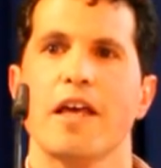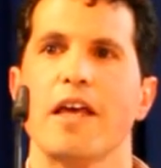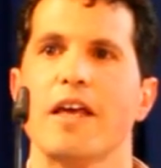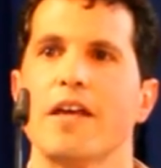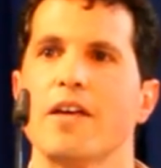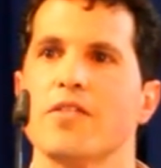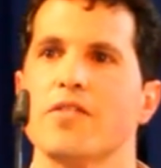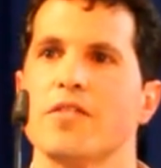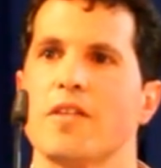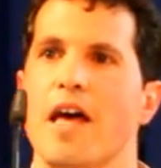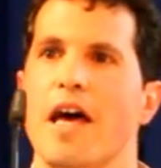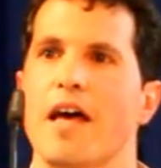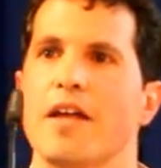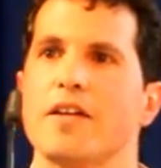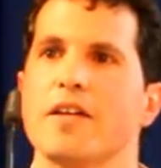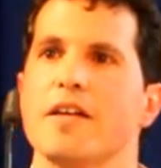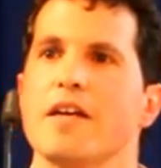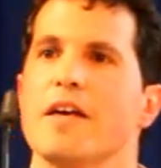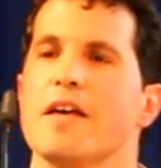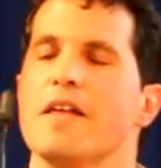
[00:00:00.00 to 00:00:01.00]
is
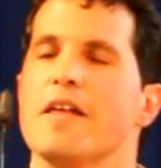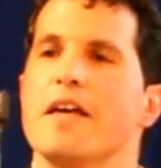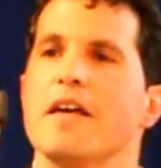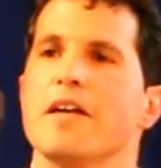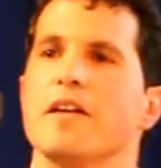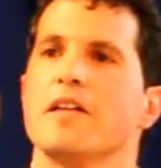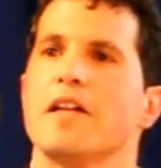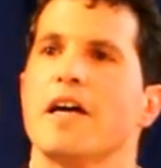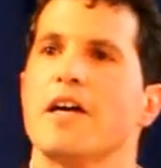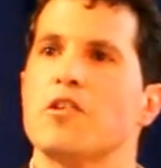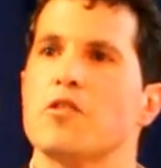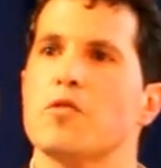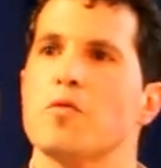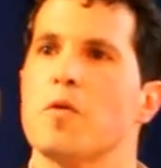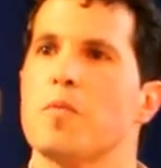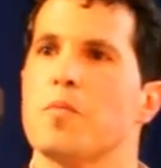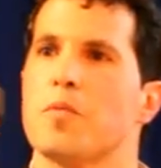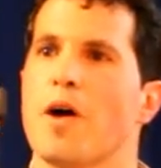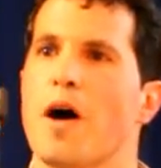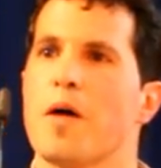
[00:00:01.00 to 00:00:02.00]
that
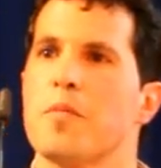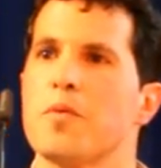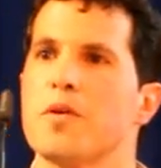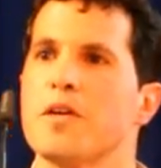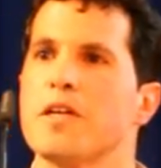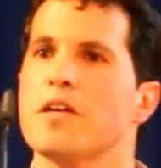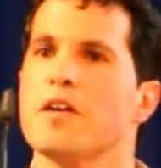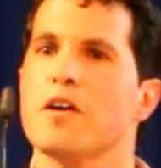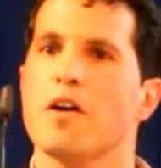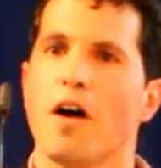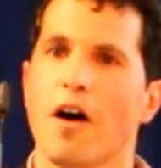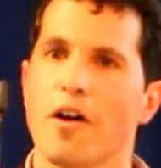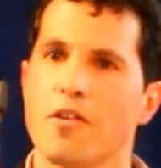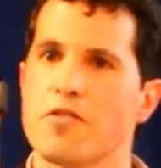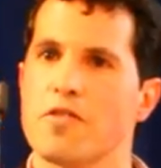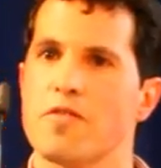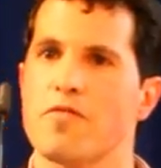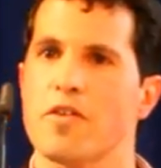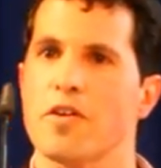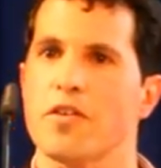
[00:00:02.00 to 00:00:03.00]
intellectual property
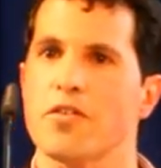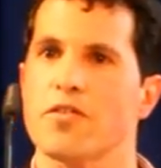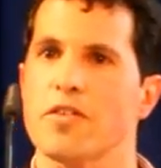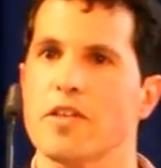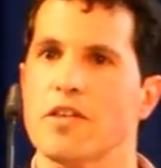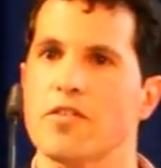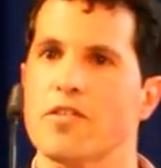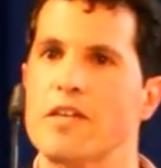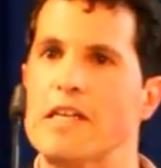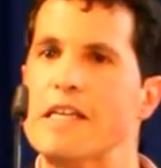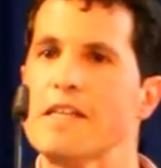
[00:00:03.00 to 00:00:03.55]
controversies,